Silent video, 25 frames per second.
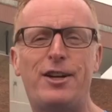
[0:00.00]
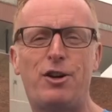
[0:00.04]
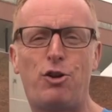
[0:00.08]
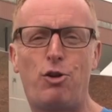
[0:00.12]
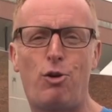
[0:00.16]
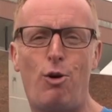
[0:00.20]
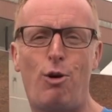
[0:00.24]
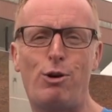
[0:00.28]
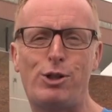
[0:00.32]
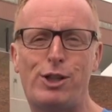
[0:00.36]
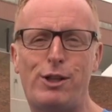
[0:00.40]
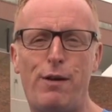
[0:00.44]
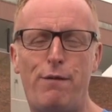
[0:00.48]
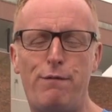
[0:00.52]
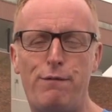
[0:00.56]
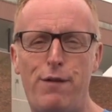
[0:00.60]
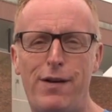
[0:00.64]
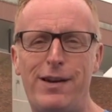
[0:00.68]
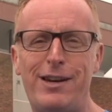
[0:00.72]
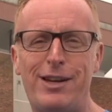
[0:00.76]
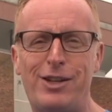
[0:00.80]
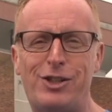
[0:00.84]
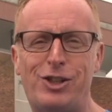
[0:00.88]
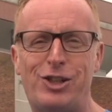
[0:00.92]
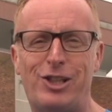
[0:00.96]
cross the
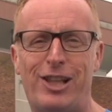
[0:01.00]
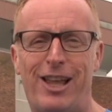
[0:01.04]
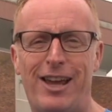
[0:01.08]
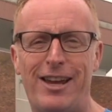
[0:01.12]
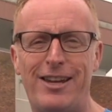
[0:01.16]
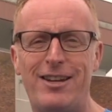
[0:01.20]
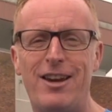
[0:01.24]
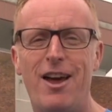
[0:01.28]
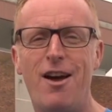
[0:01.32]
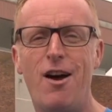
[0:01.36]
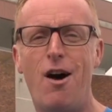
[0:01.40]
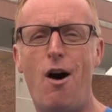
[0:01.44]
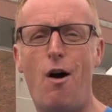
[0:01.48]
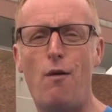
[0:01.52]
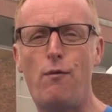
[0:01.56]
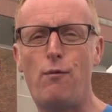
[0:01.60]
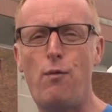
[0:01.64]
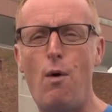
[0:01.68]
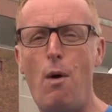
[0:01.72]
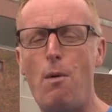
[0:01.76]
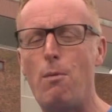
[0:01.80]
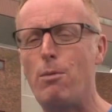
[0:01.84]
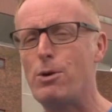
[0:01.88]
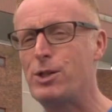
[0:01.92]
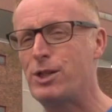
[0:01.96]
finish line of
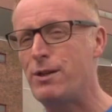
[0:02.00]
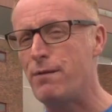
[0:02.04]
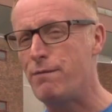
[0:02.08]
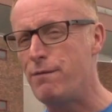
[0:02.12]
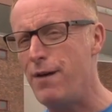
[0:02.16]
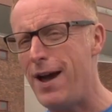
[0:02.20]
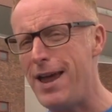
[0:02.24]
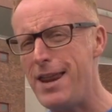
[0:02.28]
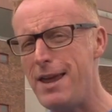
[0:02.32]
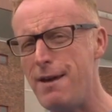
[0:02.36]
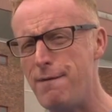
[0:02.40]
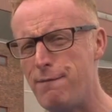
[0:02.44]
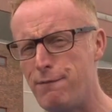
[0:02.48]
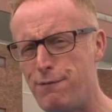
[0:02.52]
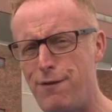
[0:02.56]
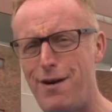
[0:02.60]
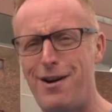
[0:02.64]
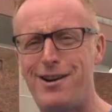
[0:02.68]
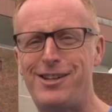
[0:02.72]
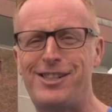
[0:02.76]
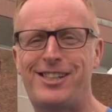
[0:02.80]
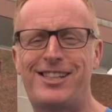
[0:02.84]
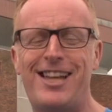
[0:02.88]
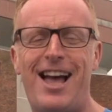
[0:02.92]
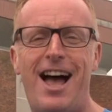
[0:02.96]
what was the very
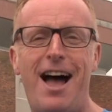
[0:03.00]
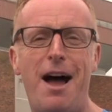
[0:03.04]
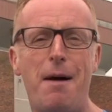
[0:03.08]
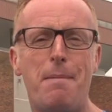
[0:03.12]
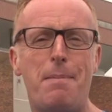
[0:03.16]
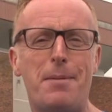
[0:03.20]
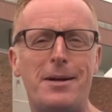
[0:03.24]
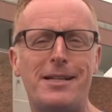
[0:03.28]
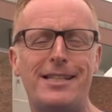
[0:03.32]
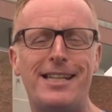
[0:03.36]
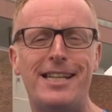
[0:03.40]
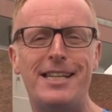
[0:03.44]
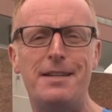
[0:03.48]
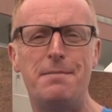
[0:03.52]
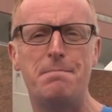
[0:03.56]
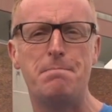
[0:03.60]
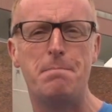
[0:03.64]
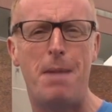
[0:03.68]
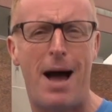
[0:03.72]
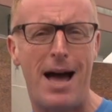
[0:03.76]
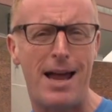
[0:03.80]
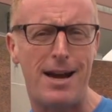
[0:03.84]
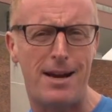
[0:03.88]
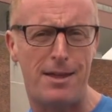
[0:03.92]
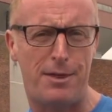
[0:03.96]
first Aberdeen
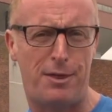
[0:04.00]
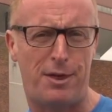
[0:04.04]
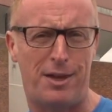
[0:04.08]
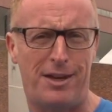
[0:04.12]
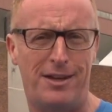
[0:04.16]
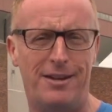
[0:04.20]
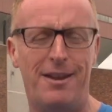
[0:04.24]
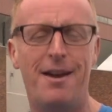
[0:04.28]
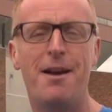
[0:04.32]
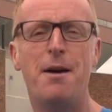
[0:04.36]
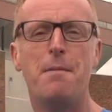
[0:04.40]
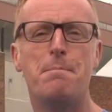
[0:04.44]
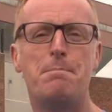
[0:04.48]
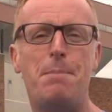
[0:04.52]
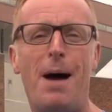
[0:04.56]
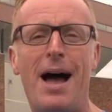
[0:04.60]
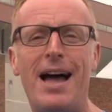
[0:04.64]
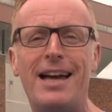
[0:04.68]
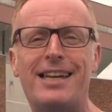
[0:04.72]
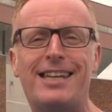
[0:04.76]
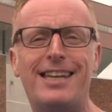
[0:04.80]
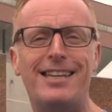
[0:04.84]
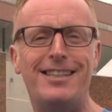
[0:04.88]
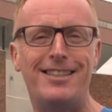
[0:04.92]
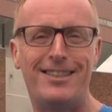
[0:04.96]
Marathon
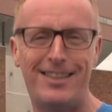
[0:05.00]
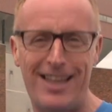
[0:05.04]
back in